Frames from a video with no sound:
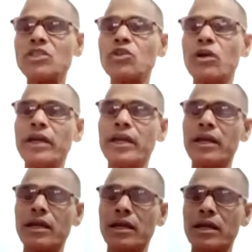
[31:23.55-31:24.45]

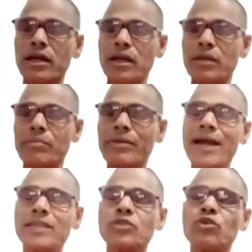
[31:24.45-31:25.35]
studying in
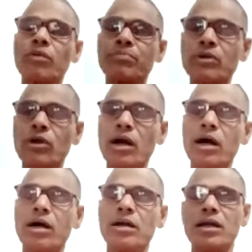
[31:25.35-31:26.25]
Bihar School of Yoga,